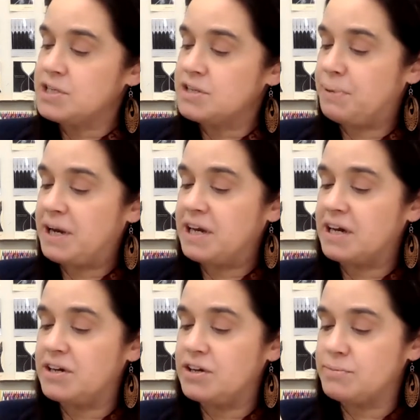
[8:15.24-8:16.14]
Depending
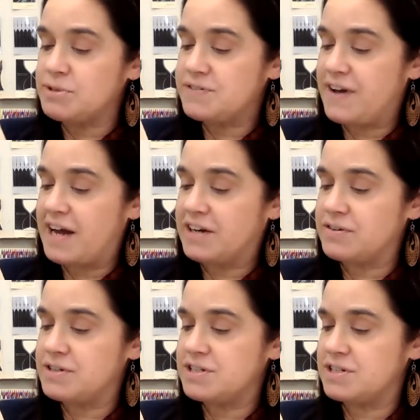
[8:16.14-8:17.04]
on numerous
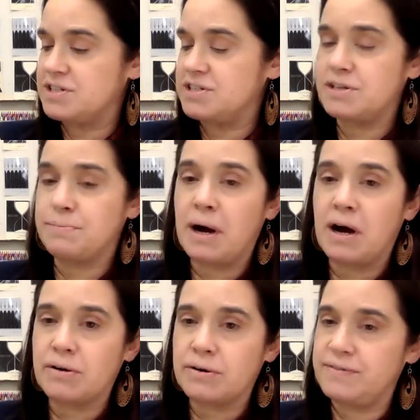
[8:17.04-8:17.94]
factors, such as
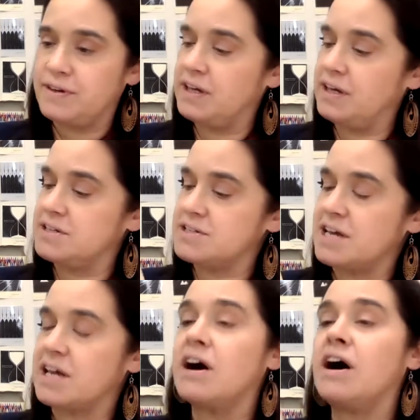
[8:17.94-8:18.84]
topography and
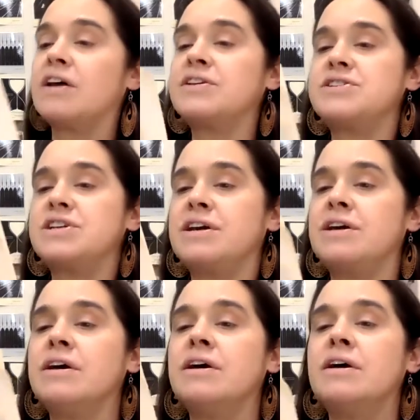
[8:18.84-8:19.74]
psychology,
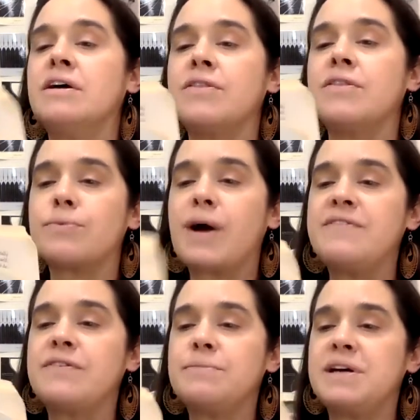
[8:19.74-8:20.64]
the
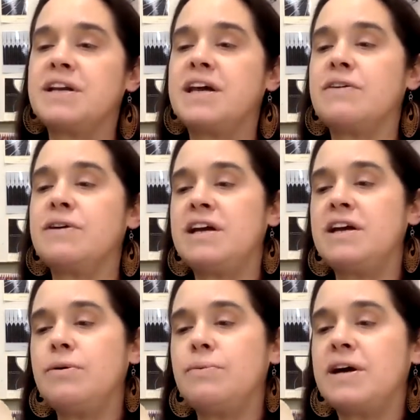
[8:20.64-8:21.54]
riflemen carried
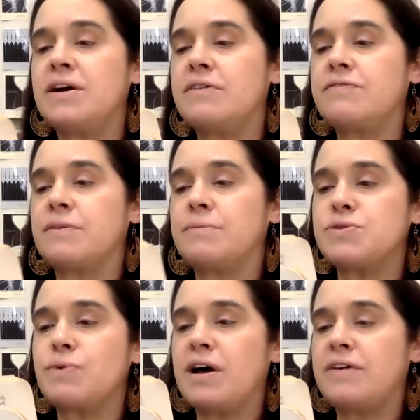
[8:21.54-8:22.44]
anywhere from
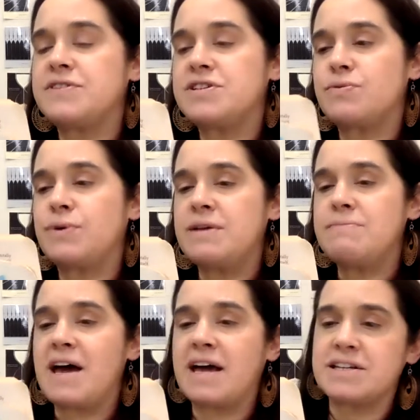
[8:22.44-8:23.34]
12 to 20
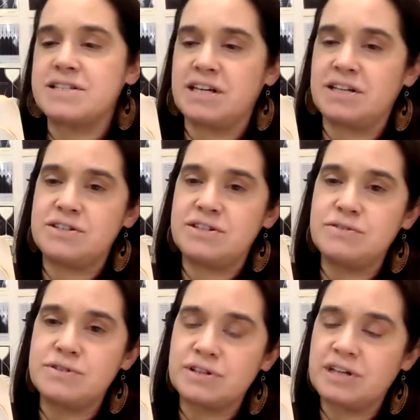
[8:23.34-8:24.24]
magazines,
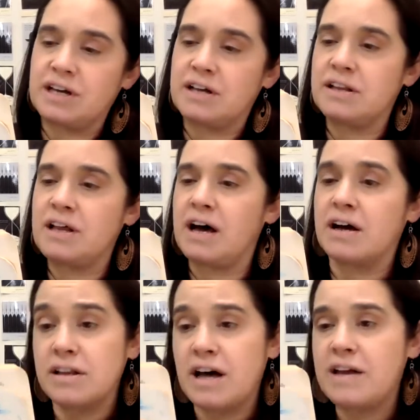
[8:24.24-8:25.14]
usually in
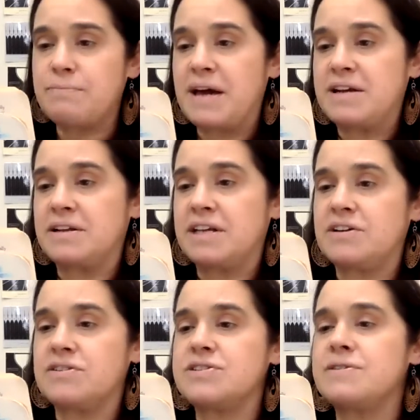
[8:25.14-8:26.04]
cloth
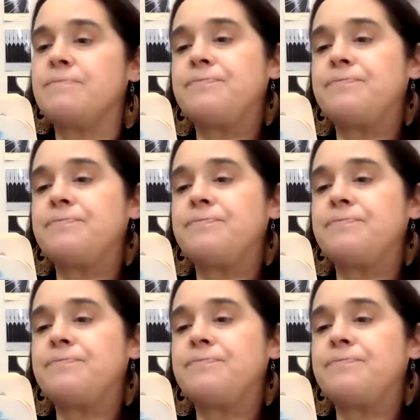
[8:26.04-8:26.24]
bandoliers,